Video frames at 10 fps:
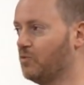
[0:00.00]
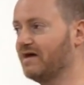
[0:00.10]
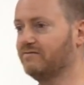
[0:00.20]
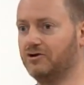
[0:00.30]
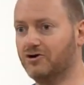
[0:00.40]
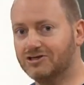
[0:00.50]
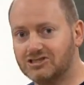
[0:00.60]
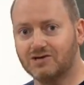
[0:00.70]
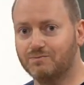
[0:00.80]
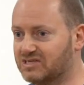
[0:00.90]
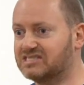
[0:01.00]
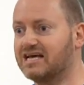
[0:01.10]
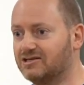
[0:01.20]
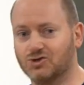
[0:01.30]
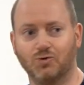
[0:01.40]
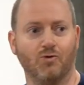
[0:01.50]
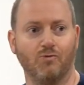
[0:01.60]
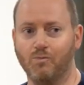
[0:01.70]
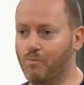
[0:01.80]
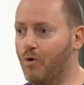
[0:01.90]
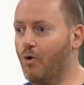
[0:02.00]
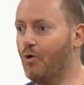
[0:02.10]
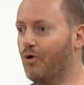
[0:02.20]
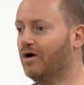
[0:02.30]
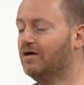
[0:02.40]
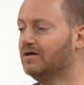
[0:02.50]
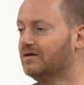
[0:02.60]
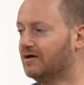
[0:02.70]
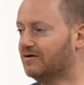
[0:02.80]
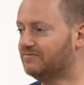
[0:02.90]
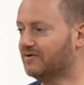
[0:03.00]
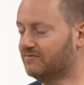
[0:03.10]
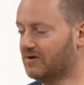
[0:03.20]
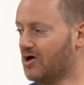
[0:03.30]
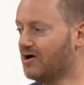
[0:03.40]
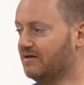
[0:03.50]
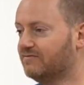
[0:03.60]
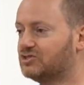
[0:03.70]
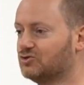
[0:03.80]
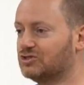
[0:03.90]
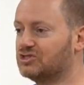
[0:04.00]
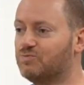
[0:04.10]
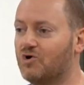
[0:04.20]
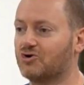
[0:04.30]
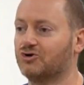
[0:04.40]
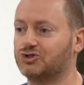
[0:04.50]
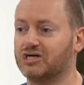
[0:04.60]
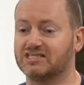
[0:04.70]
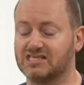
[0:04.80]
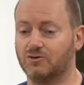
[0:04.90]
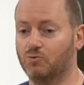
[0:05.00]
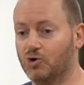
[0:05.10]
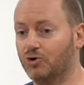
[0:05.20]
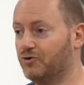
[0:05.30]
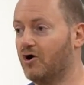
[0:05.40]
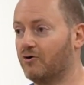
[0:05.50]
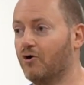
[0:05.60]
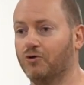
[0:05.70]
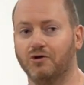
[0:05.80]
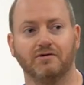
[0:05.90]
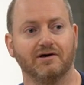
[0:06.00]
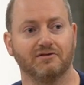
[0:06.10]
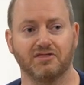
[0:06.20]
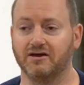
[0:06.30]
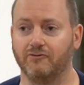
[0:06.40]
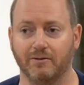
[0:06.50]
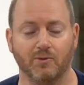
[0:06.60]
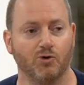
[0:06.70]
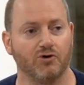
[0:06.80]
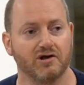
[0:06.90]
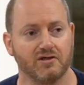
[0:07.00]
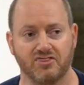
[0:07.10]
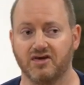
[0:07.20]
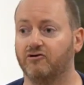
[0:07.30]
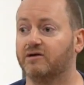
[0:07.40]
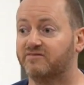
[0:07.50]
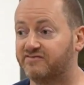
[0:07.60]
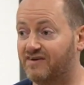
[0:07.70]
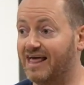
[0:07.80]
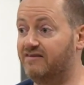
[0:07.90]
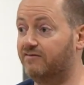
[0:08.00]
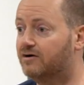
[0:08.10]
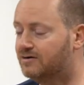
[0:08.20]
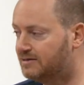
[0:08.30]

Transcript: whatever, 90% or more of live sort of smart contracts in the world are on Ethereum or an Ethereum flavor.